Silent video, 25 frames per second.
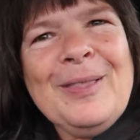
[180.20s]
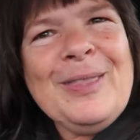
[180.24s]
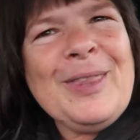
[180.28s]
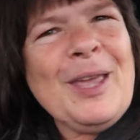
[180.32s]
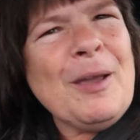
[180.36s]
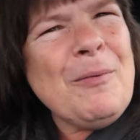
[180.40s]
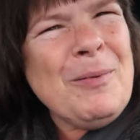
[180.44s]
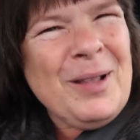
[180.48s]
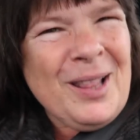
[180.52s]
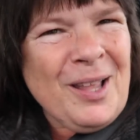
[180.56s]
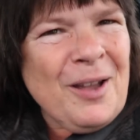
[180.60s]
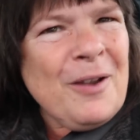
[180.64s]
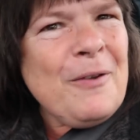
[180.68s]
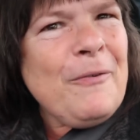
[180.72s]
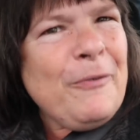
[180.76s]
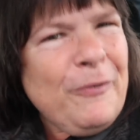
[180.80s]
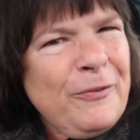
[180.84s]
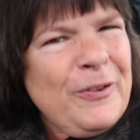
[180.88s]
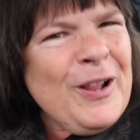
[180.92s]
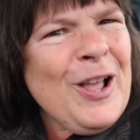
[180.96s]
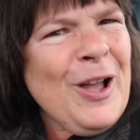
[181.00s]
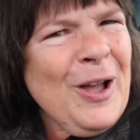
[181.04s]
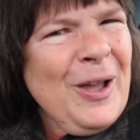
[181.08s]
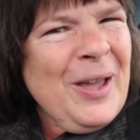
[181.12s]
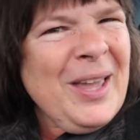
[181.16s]
were like
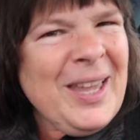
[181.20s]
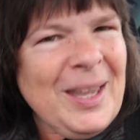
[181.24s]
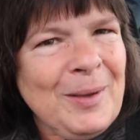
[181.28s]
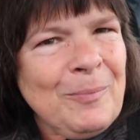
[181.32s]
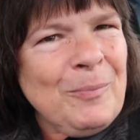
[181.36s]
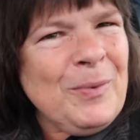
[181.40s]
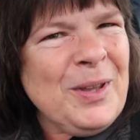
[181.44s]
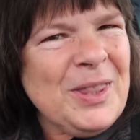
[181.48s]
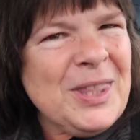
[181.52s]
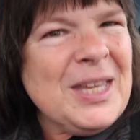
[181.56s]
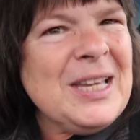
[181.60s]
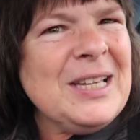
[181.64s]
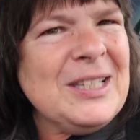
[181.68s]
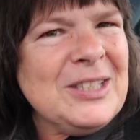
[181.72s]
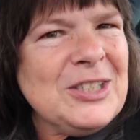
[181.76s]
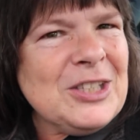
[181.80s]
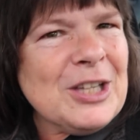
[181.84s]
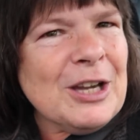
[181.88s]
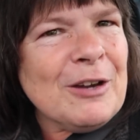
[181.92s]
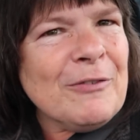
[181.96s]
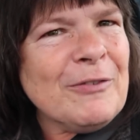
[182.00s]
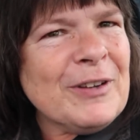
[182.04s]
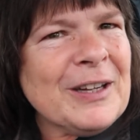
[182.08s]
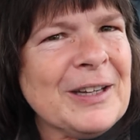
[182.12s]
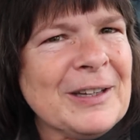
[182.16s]
flirting with each
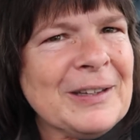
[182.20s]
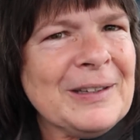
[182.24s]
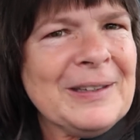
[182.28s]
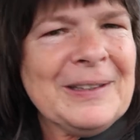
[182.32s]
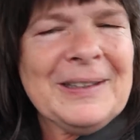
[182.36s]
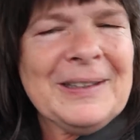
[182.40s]
other.